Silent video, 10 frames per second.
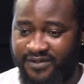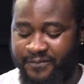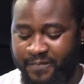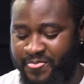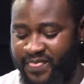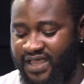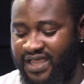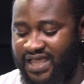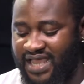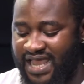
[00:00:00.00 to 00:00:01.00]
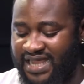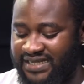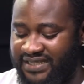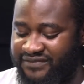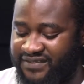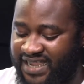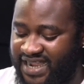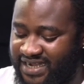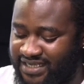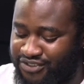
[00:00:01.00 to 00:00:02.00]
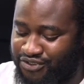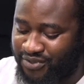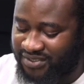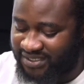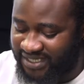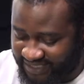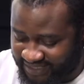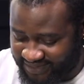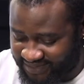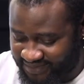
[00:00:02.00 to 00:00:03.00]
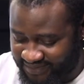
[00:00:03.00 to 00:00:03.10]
Mm-hmm. And if care is not taken,